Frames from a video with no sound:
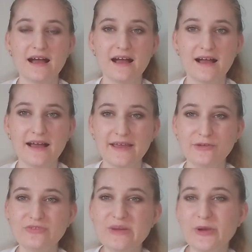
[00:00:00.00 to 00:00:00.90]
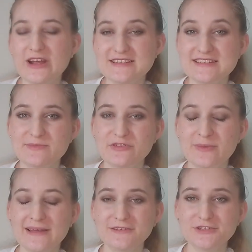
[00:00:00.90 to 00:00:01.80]
I repressed some of
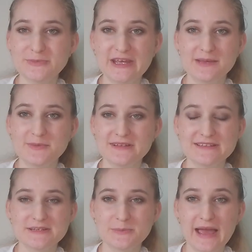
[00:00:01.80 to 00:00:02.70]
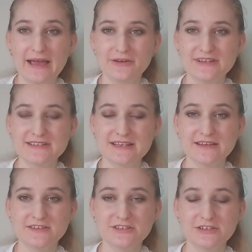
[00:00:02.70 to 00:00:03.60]
my loose pigments and powders
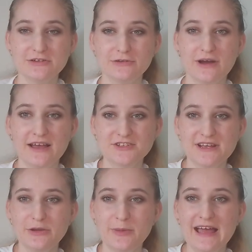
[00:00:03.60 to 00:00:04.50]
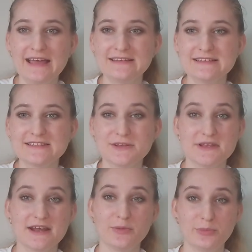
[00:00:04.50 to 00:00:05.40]
into eyeshadow pans so
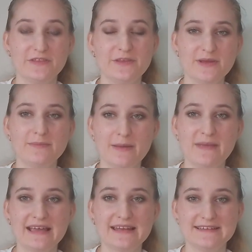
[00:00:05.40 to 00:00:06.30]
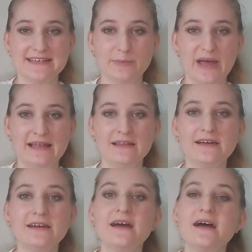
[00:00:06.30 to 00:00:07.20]
that I could put them in my magnetic palette,
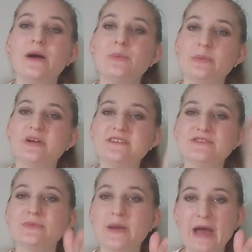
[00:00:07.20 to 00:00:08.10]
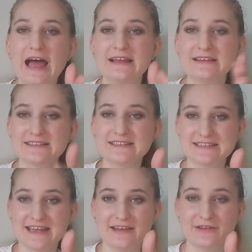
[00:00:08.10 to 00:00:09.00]
but because all my palettes
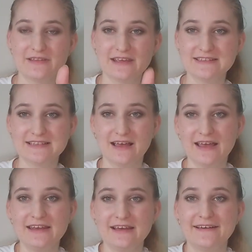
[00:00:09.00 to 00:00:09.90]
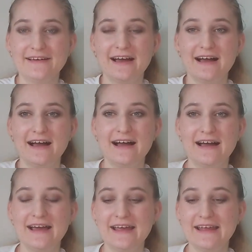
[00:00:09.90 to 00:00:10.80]
stand on their side,
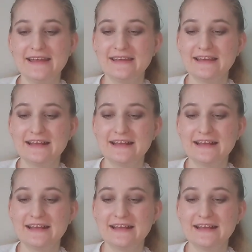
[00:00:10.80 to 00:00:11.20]
I